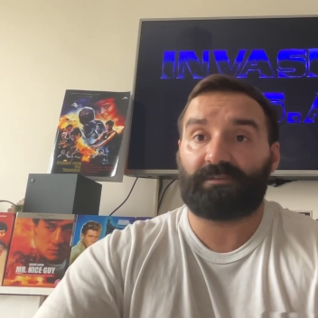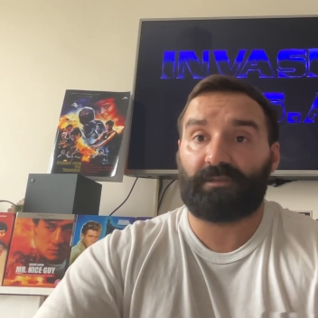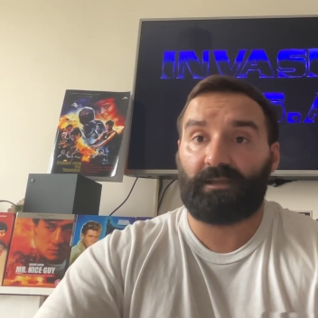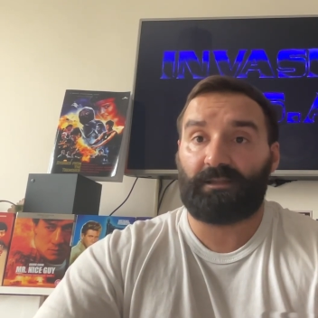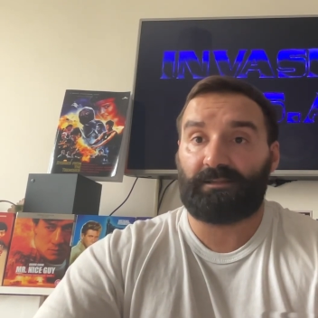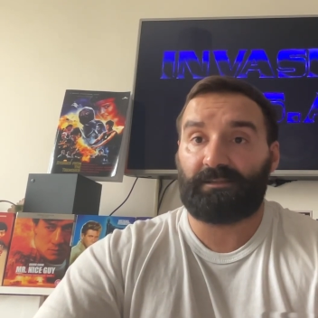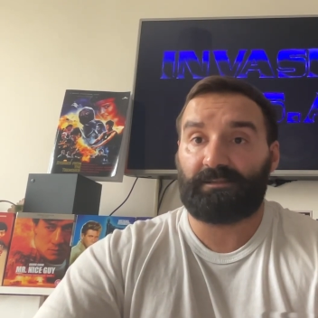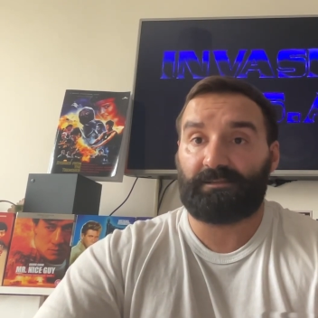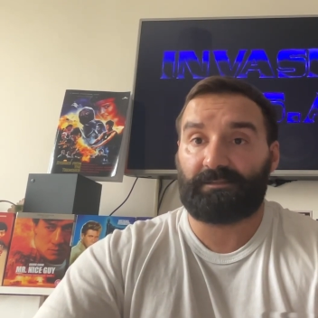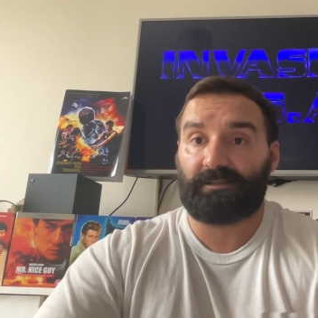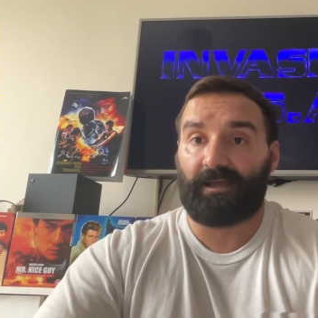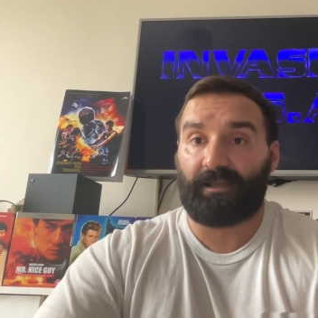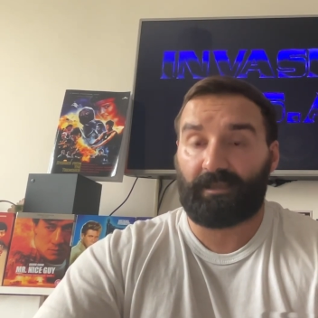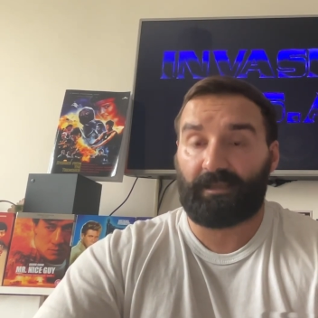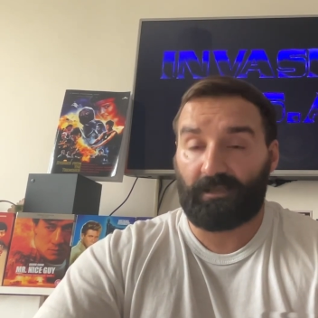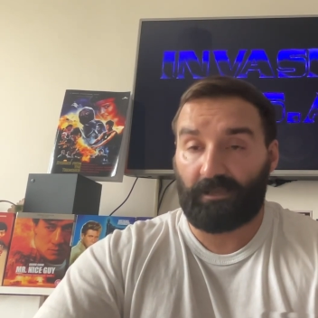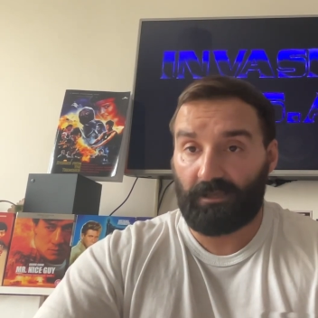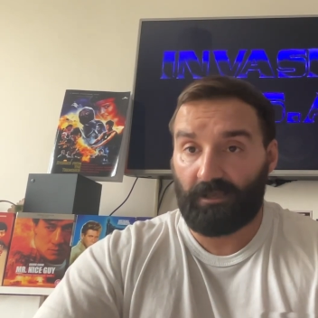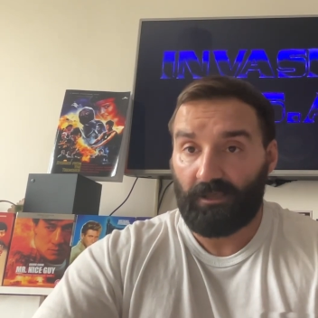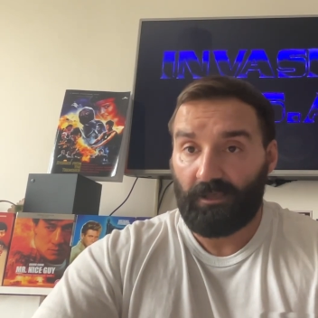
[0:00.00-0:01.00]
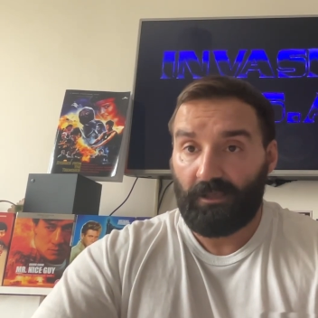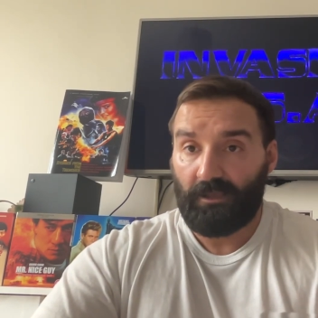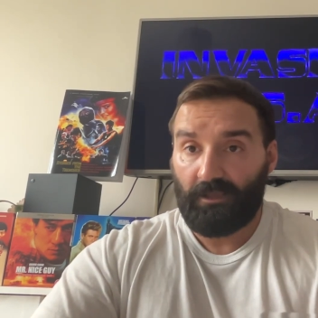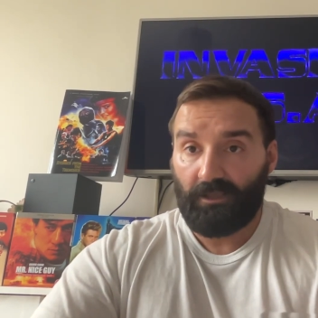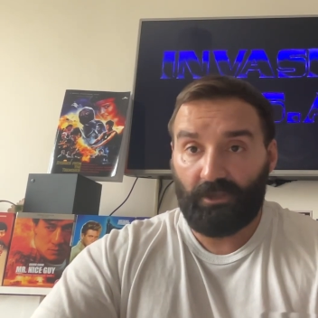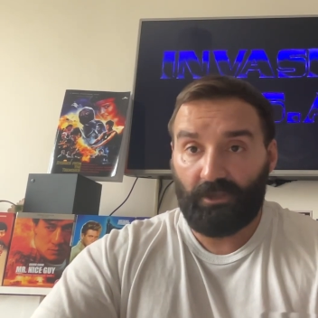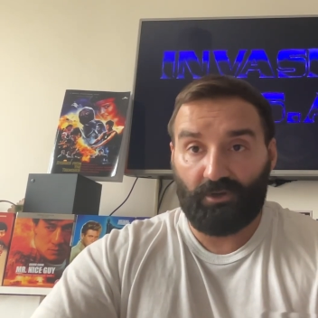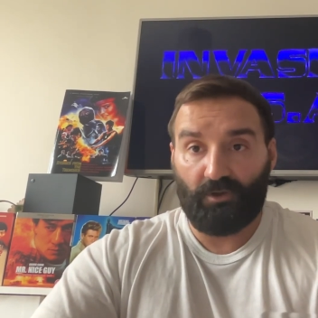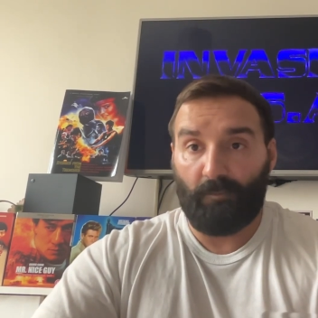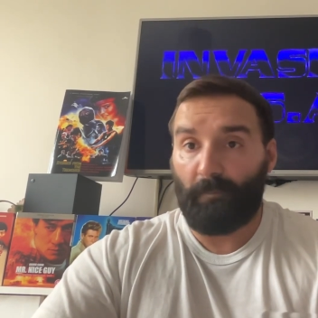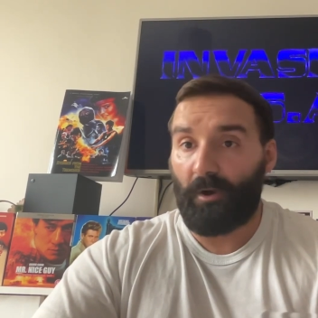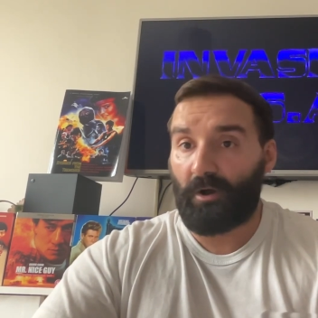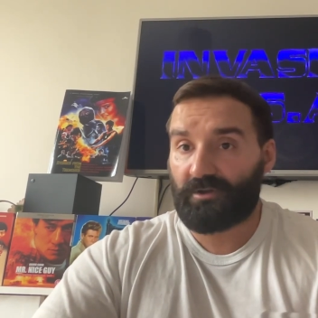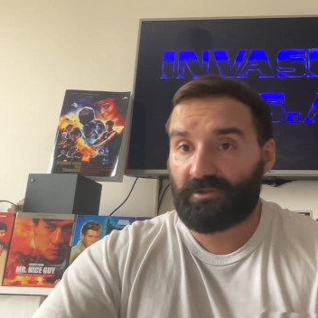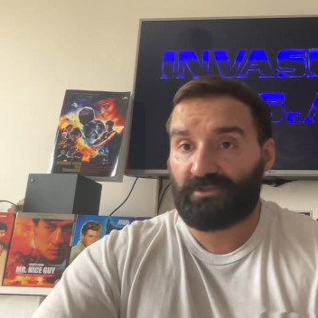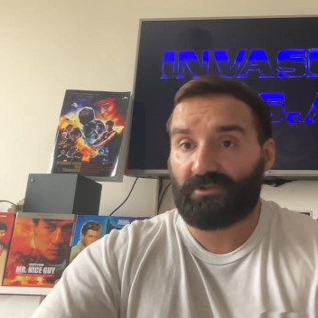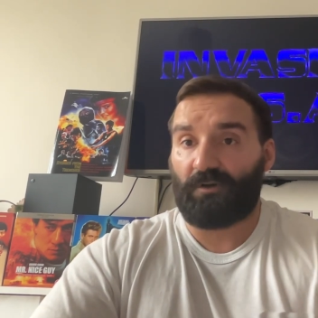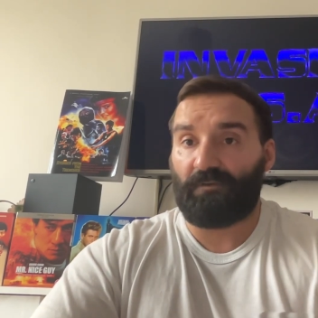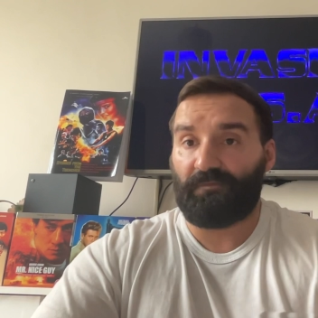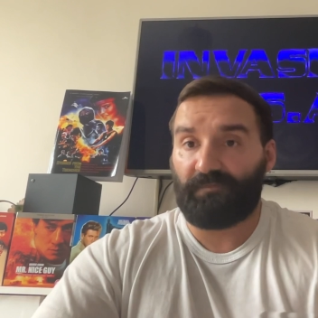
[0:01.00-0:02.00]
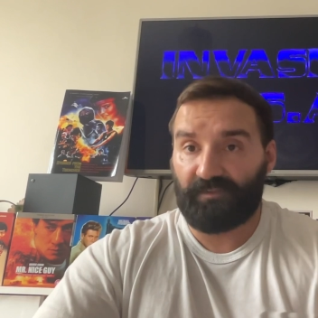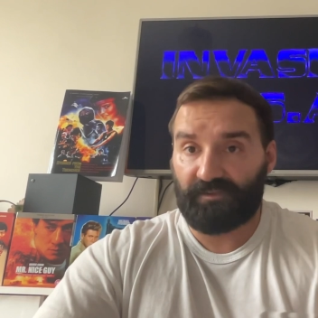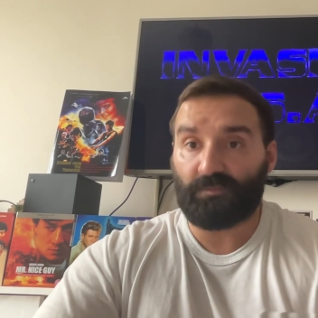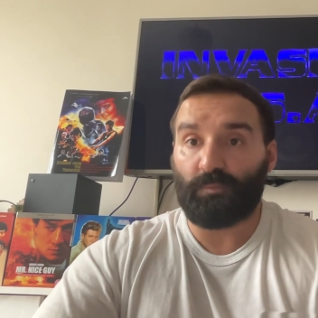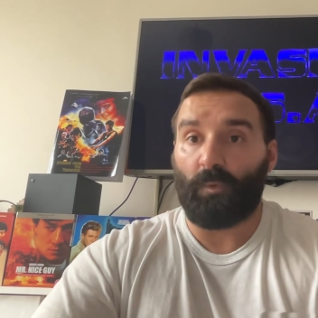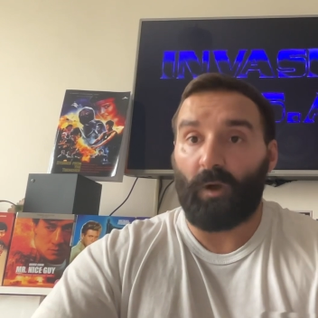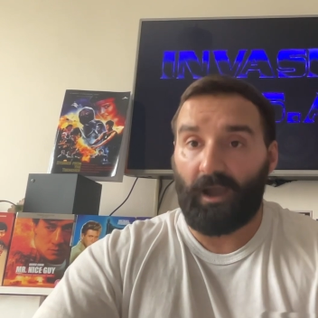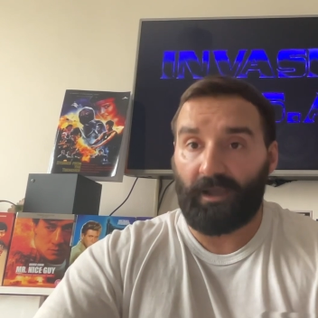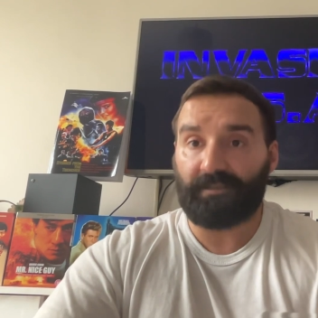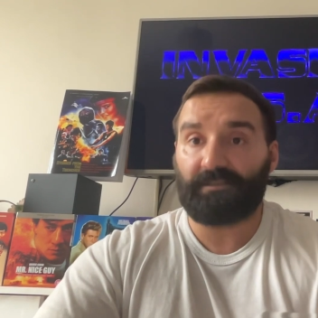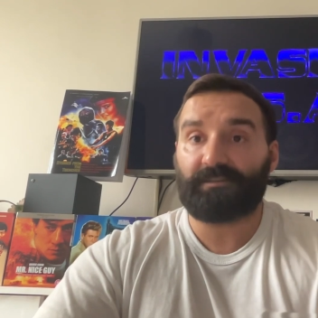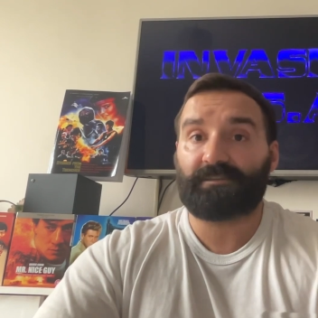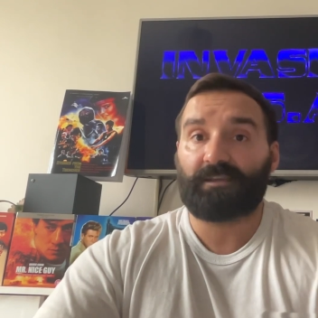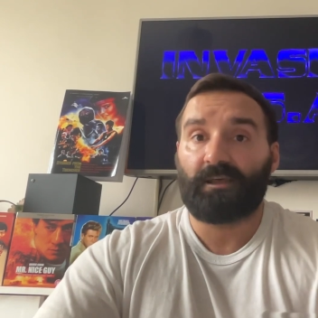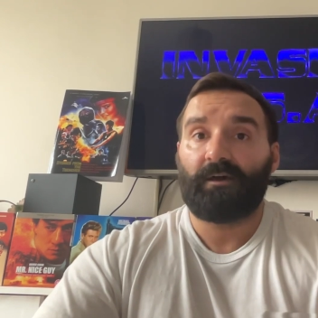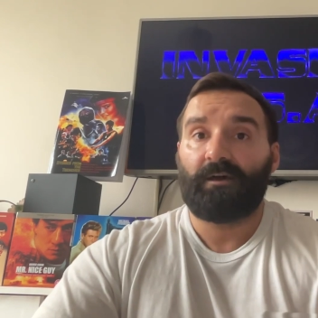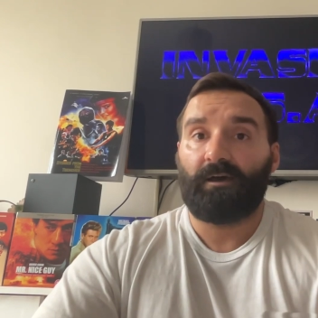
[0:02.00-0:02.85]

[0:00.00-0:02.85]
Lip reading: at least like you know, box office wise.